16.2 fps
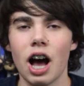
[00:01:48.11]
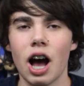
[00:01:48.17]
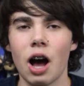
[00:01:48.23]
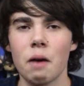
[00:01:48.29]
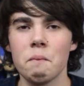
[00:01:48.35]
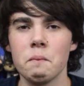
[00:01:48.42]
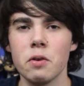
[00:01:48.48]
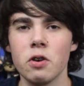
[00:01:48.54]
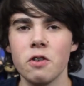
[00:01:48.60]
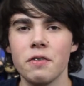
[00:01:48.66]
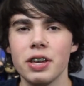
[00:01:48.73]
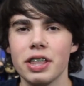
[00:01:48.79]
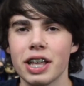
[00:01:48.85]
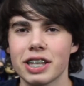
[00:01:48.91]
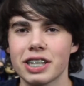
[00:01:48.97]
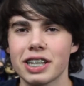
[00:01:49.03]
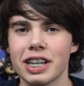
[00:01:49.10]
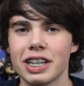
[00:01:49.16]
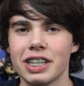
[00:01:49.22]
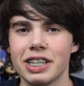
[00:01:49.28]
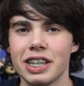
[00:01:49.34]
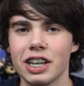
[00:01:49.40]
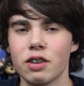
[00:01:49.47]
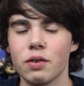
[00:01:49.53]
a movie that's gonna
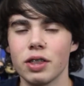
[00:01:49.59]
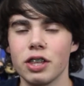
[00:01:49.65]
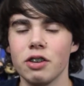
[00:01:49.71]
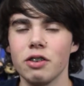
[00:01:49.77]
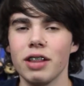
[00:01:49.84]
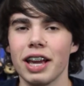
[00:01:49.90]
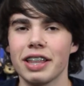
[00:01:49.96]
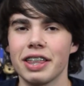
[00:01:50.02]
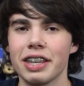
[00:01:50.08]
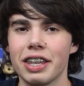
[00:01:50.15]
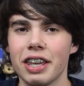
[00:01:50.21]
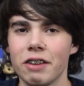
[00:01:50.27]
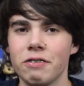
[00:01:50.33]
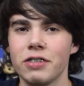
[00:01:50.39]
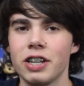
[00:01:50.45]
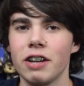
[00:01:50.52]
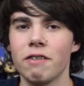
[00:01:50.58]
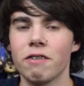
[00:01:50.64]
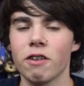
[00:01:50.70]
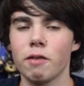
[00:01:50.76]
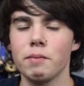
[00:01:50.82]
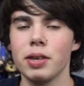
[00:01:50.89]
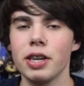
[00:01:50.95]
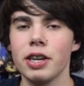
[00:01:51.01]
stick with you like The Gift did
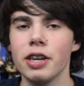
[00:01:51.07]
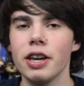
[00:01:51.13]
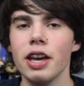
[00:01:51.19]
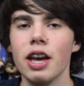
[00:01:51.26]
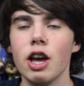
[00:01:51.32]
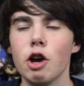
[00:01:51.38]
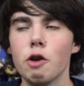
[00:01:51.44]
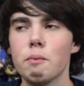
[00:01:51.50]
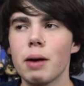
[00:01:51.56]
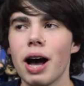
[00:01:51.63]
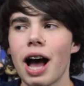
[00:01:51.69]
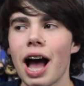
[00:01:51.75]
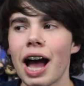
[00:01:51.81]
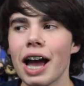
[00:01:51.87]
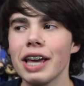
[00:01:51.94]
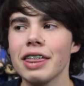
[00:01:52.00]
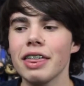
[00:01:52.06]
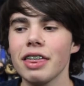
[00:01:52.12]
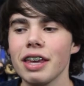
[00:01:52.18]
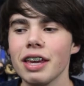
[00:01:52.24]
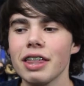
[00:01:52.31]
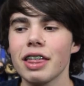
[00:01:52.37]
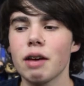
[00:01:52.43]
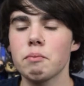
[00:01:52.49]
for me, but I
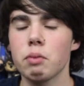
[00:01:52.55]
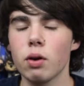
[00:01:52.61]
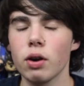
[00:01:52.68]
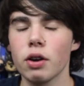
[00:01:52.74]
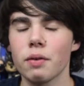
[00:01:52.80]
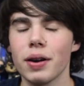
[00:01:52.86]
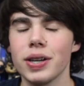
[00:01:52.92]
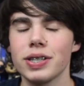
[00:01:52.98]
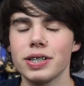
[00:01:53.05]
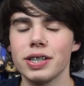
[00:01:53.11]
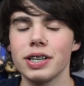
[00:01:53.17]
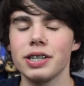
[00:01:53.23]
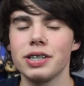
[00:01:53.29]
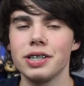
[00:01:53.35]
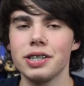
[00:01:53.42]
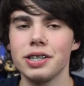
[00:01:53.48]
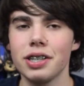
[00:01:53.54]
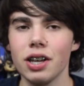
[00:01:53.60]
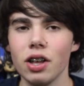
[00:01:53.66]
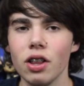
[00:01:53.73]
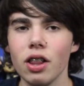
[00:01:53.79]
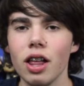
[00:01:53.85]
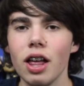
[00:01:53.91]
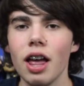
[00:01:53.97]
think that Boy Erased is
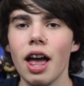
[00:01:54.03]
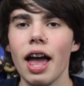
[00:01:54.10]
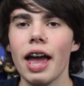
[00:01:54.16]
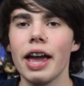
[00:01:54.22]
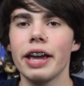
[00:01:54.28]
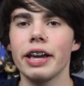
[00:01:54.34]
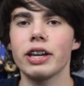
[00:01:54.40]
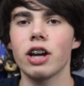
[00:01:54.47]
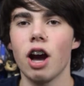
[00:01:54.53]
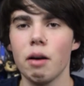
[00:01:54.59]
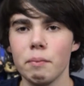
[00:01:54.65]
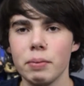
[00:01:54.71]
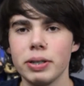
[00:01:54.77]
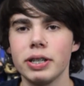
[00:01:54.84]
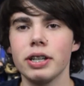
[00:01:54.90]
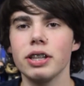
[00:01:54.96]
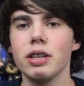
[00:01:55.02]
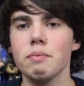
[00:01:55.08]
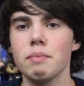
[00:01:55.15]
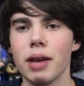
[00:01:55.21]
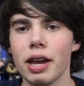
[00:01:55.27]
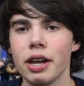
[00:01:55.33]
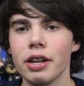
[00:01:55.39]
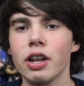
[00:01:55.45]
still a competently
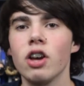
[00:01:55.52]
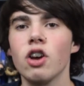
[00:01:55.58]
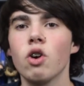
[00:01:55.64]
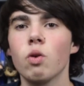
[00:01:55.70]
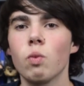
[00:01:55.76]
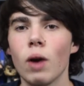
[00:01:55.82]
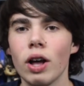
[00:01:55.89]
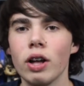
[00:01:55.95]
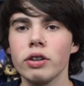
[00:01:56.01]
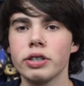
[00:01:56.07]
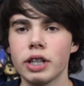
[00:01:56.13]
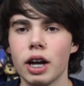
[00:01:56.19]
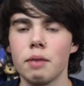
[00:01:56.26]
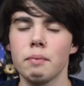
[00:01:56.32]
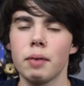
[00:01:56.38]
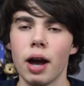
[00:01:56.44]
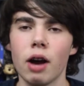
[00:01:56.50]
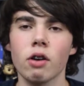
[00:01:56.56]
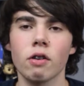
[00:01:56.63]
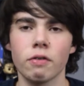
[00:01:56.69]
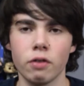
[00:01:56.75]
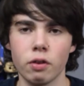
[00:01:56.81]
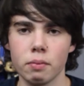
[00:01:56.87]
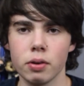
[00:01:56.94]
made, well done,
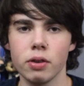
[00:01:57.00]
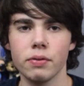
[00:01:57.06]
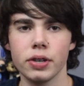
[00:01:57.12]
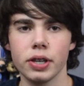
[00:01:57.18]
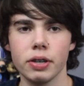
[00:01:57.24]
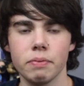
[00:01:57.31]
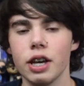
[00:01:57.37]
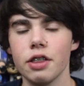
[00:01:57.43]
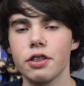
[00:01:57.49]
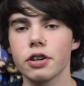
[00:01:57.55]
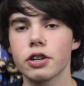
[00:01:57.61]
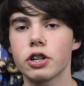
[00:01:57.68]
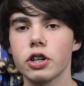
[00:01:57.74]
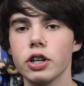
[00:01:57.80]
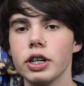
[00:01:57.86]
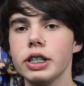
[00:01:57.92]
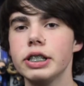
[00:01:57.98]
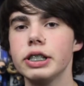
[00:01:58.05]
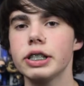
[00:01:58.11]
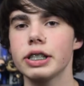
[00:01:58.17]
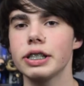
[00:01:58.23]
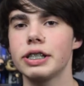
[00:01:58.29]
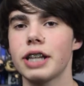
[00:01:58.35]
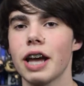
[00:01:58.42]
powerful movie. The
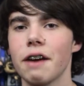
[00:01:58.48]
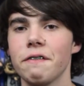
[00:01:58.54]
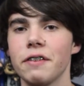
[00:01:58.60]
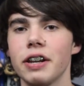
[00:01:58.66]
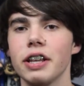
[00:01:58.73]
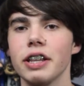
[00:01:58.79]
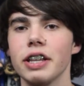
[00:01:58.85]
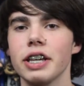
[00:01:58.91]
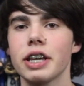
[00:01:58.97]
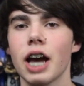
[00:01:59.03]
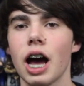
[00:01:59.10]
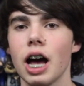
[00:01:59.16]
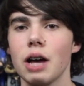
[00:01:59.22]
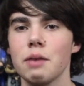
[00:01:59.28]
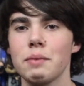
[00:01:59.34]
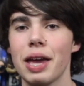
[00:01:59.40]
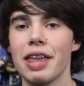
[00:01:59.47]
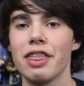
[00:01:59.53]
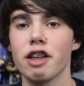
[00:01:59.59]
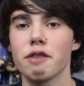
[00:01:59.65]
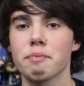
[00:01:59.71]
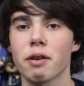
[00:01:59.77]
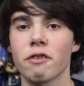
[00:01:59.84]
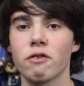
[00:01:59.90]
goods definitely come in
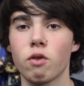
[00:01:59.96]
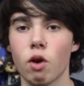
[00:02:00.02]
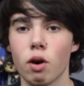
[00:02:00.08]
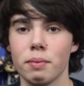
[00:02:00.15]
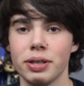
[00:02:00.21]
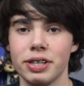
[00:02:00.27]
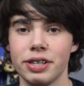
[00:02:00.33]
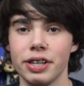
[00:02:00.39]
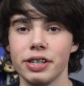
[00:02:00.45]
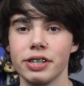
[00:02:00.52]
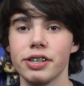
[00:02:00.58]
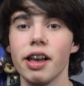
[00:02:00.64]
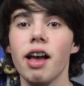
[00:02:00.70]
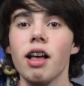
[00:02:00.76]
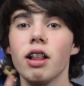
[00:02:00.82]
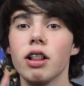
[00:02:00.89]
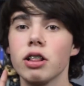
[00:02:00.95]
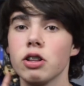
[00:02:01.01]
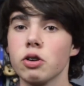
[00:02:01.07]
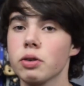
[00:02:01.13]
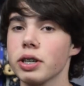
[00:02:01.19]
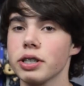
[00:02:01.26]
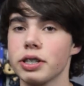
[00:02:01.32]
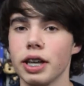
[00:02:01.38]
the performances.
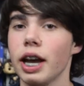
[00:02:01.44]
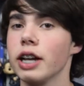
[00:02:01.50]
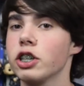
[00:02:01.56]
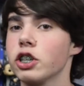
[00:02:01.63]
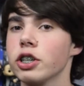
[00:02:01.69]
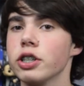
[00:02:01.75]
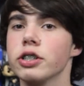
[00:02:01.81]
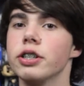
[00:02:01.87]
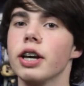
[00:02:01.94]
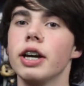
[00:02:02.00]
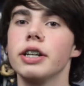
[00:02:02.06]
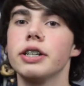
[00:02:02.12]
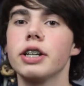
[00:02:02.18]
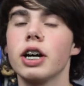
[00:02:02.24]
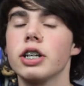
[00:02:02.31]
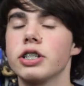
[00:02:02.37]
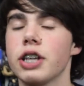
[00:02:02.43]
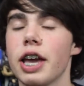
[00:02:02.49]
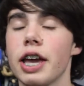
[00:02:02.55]
Lucas Hedges does